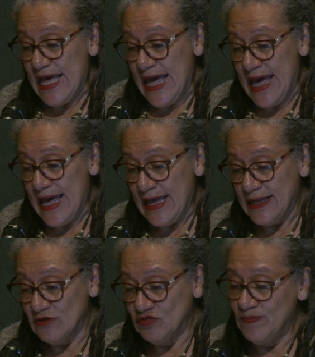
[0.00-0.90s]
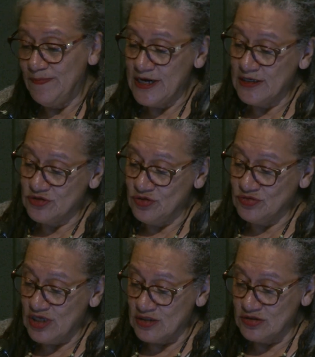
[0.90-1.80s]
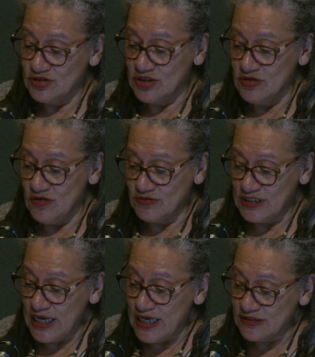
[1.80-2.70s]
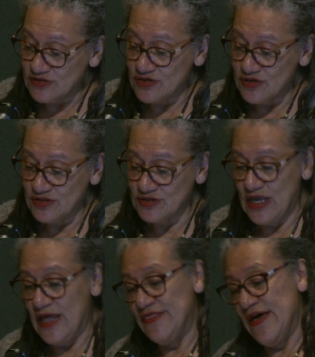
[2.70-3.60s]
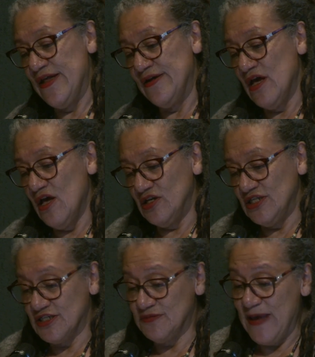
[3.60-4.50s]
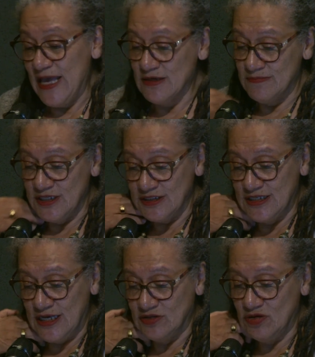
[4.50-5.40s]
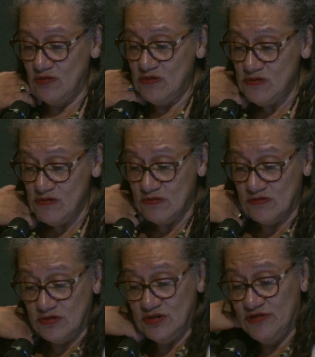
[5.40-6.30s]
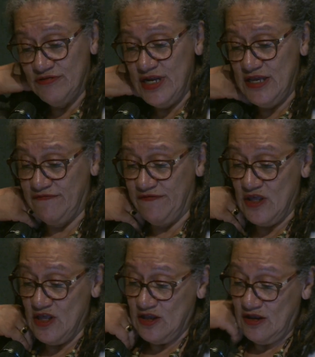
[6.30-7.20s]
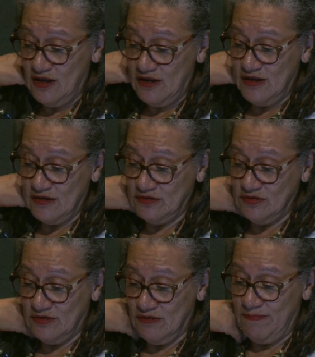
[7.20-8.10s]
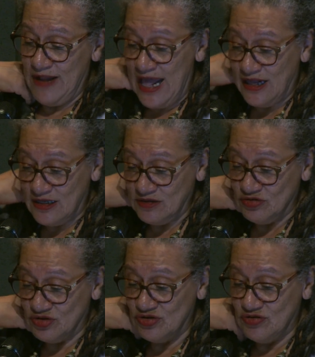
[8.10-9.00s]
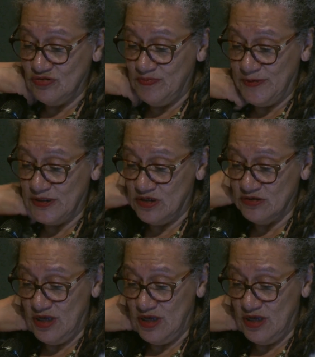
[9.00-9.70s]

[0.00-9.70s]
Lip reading: and Umberto Tan doesn't know the answers, and then Jack Spijkerman says, "Oh, good grief, you're black and you're stupid on